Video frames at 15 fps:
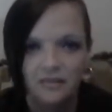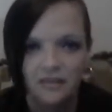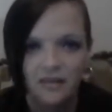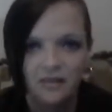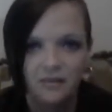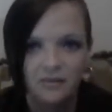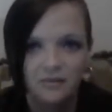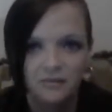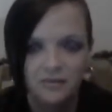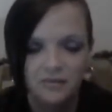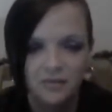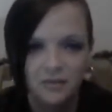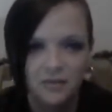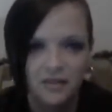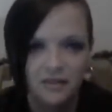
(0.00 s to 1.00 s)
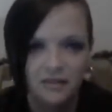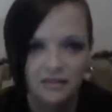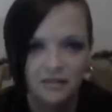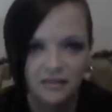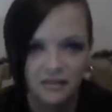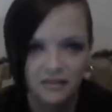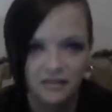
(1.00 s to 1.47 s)
I'll show that
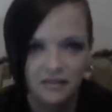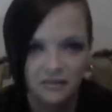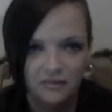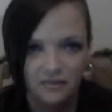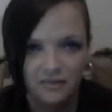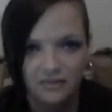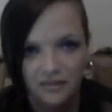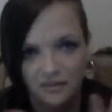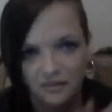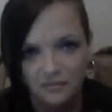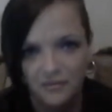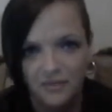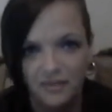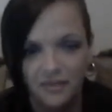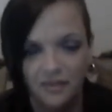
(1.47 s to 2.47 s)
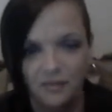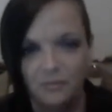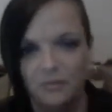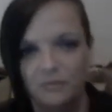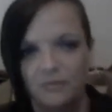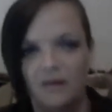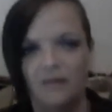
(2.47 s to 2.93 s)
again another video.
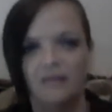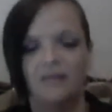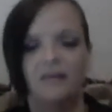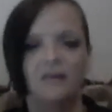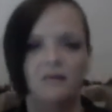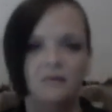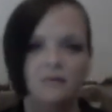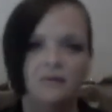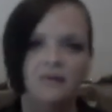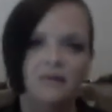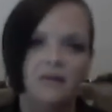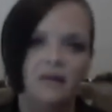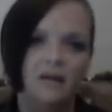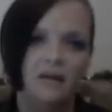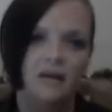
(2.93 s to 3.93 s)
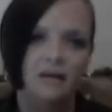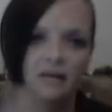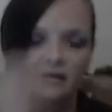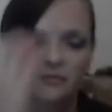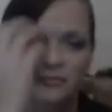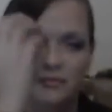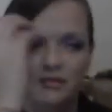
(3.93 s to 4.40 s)
But right now,
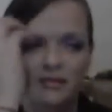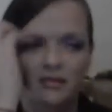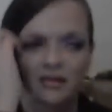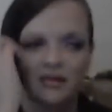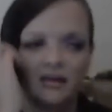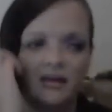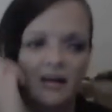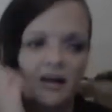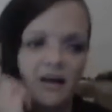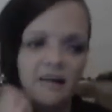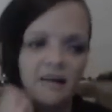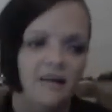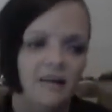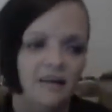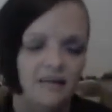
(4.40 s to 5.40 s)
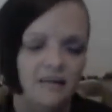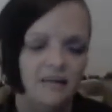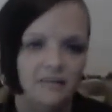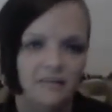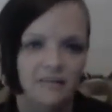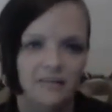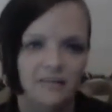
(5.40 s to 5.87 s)
um, I got
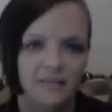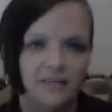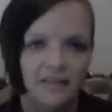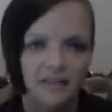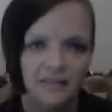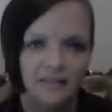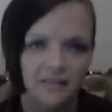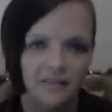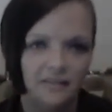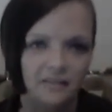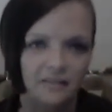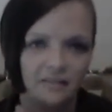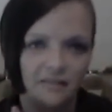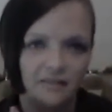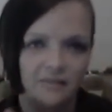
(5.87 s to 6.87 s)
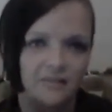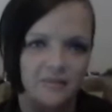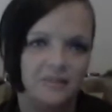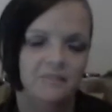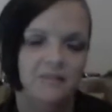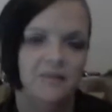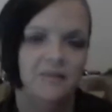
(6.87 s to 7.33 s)
this idea of this
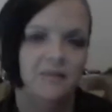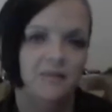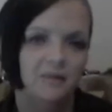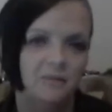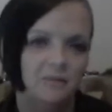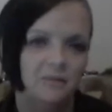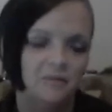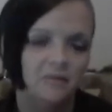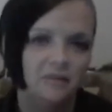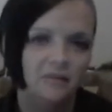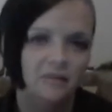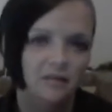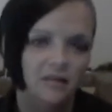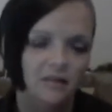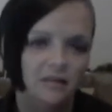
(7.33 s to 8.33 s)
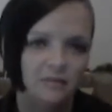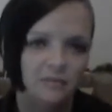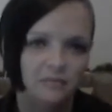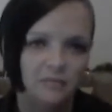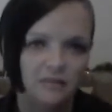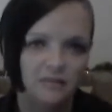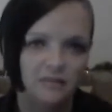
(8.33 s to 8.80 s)
video, um,
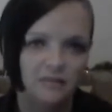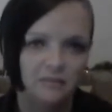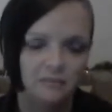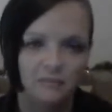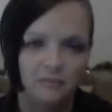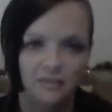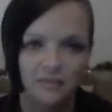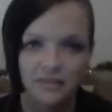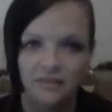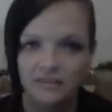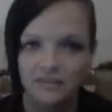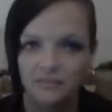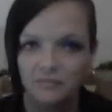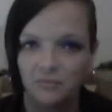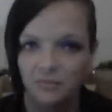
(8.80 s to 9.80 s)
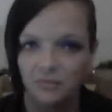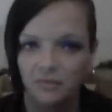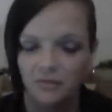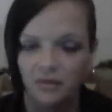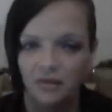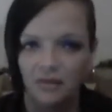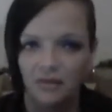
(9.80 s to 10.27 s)
but it's for,
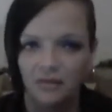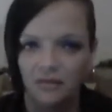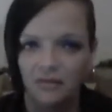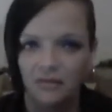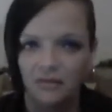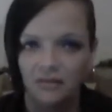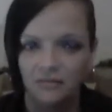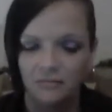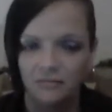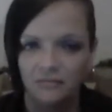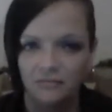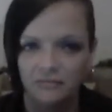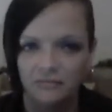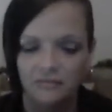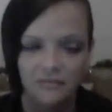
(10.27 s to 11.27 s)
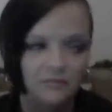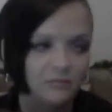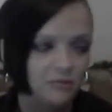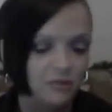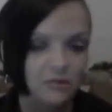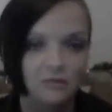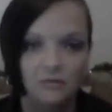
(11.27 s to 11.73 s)
um,
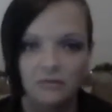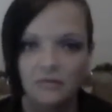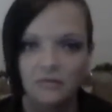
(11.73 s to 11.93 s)
well,